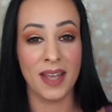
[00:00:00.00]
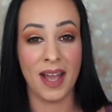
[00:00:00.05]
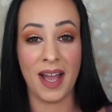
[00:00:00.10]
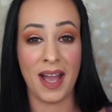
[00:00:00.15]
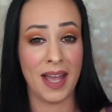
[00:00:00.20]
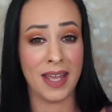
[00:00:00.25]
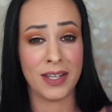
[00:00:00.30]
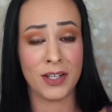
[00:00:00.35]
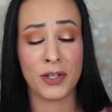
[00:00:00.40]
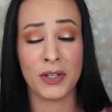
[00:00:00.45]

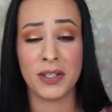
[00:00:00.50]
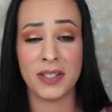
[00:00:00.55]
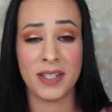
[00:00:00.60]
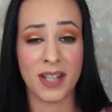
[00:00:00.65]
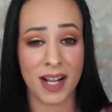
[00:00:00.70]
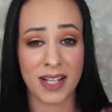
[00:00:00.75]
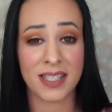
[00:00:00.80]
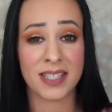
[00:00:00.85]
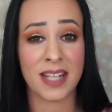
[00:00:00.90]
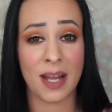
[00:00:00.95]
I could
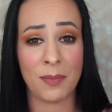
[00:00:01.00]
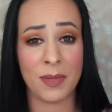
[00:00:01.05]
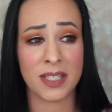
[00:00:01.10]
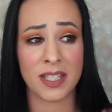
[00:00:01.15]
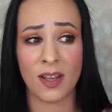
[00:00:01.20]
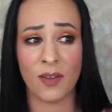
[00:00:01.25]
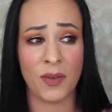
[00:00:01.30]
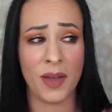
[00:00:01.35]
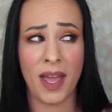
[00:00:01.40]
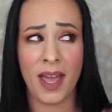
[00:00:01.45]
not stop
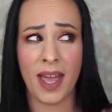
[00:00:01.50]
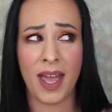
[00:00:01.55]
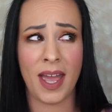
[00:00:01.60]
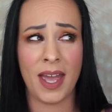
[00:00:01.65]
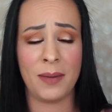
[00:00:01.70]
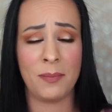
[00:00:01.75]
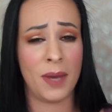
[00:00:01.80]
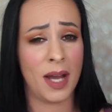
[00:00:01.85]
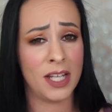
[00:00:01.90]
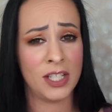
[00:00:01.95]
myself.
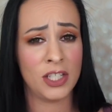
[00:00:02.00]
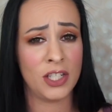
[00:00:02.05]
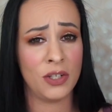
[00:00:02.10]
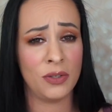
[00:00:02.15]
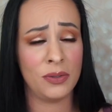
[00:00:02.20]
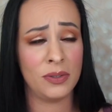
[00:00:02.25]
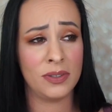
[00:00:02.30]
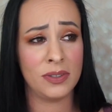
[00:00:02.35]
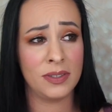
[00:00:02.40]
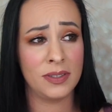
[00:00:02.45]
And mind
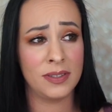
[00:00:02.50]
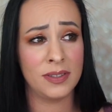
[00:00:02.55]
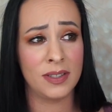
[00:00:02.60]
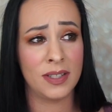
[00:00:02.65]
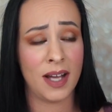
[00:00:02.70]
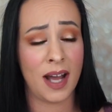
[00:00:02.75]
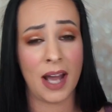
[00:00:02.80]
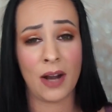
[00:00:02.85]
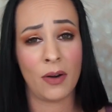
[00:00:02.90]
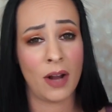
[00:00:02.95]
you,
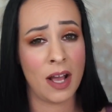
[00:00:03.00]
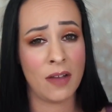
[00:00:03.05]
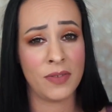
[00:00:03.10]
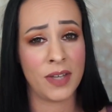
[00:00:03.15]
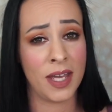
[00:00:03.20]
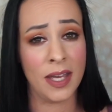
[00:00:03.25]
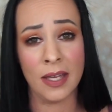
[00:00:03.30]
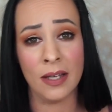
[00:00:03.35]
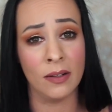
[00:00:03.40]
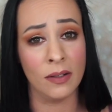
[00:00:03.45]
I don't have a
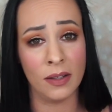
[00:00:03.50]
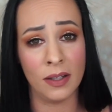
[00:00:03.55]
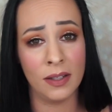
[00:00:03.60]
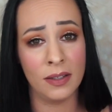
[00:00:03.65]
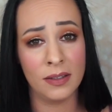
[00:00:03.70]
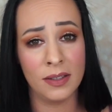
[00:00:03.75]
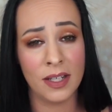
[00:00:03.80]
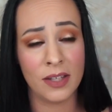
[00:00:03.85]
hill.